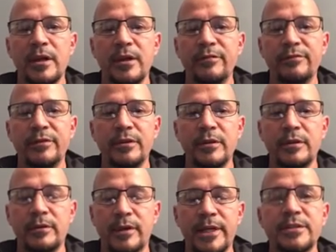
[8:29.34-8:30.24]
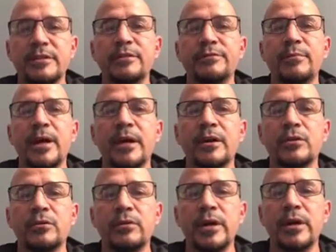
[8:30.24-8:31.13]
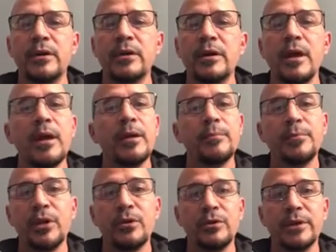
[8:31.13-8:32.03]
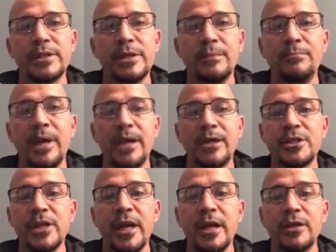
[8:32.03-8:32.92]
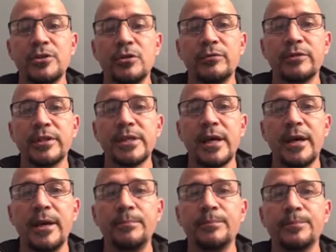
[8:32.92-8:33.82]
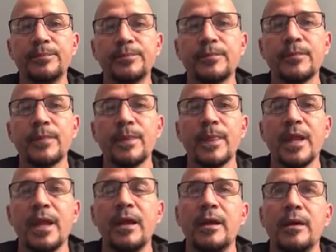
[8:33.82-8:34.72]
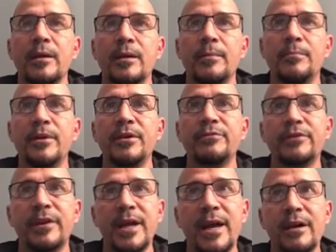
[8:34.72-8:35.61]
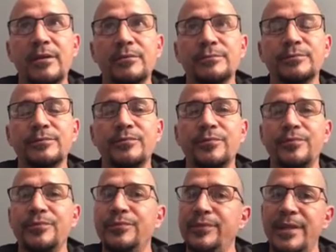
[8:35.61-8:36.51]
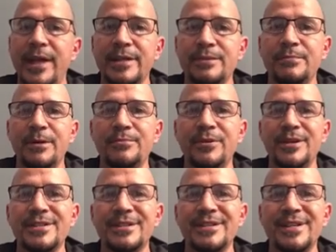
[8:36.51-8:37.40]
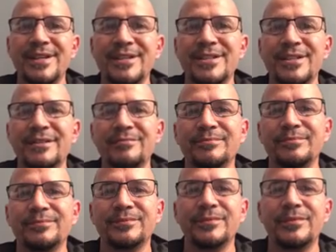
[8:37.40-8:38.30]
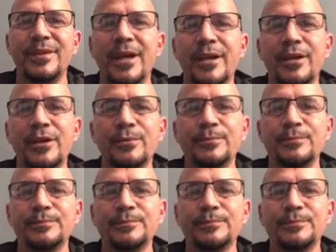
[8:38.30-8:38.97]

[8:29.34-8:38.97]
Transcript: for the rest of my career, because it may change over time. But for now, that's my presentation. Thank you.